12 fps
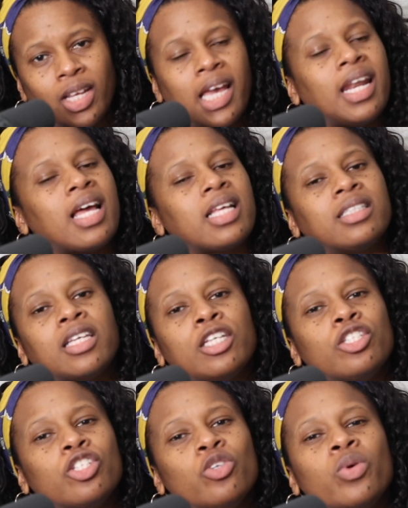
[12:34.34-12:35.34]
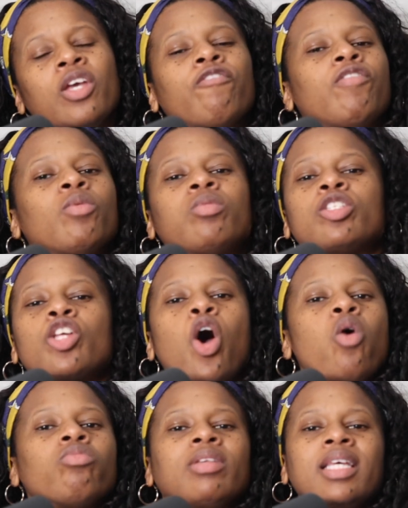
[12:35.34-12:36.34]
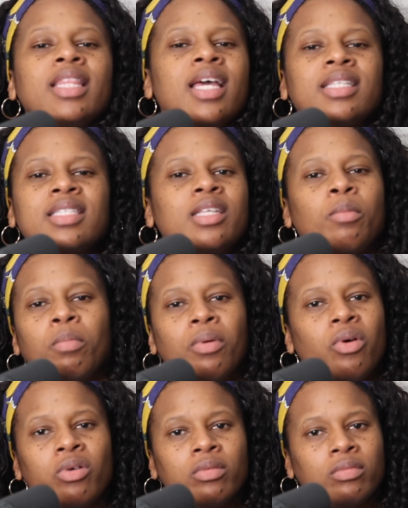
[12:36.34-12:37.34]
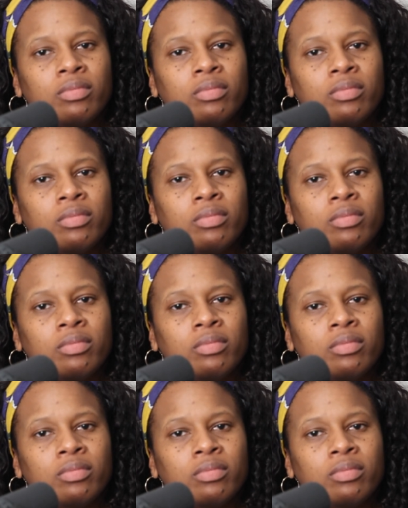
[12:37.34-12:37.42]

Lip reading: And I say to you, if it was only that simple.